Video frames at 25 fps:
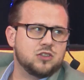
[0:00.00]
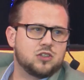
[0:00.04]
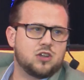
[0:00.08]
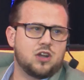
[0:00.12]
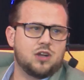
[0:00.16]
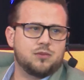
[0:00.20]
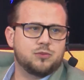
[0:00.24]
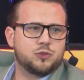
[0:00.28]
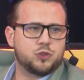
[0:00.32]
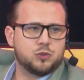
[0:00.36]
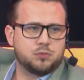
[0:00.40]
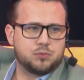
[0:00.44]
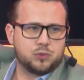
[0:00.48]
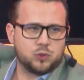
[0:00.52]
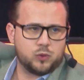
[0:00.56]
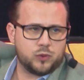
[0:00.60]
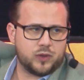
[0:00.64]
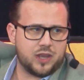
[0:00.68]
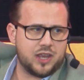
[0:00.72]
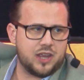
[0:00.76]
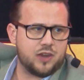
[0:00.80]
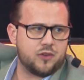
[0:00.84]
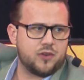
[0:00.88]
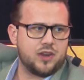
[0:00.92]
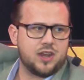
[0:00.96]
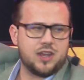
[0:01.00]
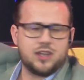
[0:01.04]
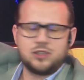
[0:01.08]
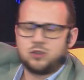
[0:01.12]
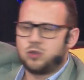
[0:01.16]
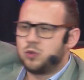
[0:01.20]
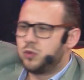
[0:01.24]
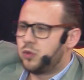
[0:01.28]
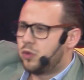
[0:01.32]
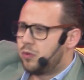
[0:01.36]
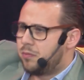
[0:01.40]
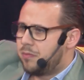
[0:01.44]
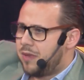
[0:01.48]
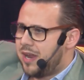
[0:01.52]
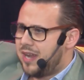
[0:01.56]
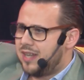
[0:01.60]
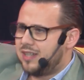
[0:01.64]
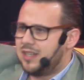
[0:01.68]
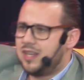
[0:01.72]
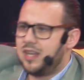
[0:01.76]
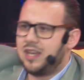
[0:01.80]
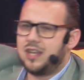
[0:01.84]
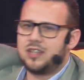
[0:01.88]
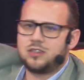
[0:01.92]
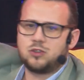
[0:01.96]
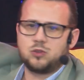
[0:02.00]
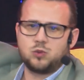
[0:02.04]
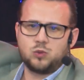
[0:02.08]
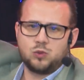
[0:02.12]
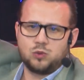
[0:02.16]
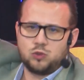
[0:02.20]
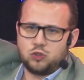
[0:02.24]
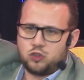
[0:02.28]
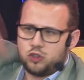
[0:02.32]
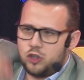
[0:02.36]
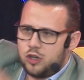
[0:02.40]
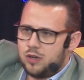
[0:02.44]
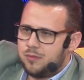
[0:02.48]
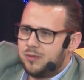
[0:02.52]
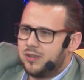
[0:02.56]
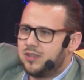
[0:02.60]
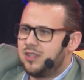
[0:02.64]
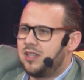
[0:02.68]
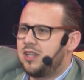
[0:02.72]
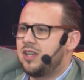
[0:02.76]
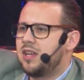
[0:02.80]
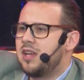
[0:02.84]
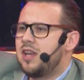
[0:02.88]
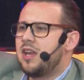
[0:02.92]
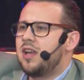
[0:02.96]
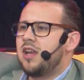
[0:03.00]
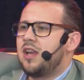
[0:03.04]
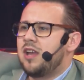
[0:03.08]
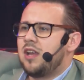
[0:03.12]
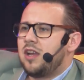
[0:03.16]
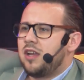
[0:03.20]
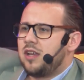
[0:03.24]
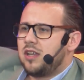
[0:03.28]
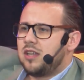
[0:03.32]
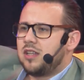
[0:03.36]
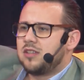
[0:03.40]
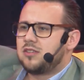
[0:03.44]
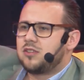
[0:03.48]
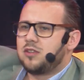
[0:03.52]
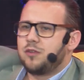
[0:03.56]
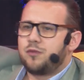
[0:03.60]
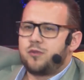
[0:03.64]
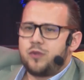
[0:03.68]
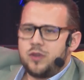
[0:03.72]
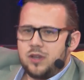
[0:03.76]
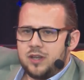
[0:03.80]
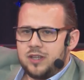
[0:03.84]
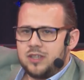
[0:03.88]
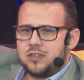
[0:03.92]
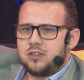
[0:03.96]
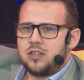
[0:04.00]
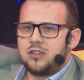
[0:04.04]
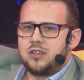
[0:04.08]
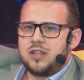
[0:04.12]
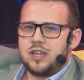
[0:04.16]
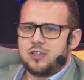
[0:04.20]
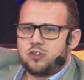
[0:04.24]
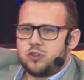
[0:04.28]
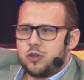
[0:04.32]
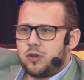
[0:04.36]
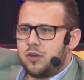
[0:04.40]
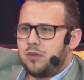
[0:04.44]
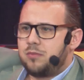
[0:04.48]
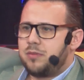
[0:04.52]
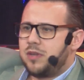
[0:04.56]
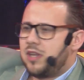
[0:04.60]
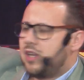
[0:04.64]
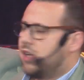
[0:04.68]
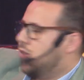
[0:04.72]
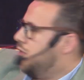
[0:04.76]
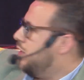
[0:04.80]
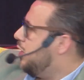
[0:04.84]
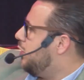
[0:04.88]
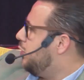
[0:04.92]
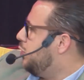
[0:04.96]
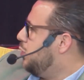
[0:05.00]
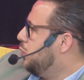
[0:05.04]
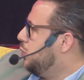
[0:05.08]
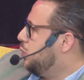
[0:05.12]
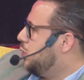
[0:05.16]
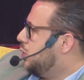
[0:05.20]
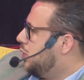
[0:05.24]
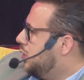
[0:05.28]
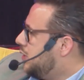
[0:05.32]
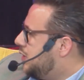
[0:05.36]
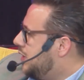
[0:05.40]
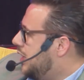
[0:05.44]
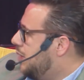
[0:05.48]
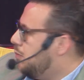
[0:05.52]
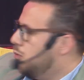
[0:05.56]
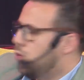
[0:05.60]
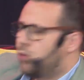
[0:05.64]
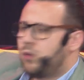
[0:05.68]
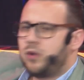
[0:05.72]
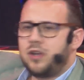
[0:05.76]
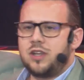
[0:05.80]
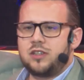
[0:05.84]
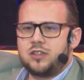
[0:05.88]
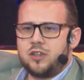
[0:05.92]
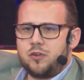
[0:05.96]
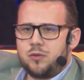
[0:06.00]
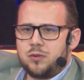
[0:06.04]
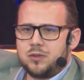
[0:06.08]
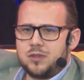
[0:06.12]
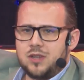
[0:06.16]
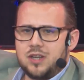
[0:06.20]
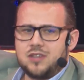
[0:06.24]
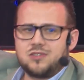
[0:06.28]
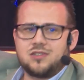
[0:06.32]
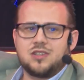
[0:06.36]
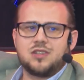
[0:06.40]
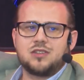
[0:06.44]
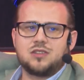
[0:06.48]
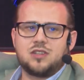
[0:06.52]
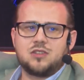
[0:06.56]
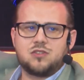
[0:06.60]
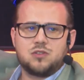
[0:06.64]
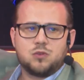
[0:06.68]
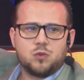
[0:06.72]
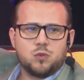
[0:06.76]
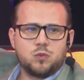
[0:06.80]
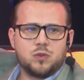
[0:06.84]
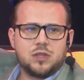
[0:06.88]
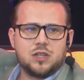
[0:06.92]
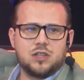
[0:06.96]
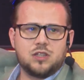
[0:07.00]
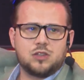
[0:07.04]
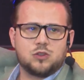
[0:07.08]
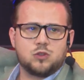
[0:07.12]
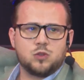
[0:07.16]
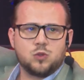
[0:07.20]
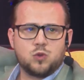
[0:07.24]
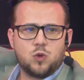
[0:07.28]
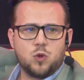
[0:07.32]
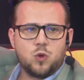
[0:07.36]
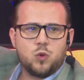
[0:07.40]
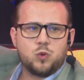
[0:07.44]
come to Bulgaria, to Romania, to Germany, is the feeling, the natural behavior due to the Temu and everything else that we need to go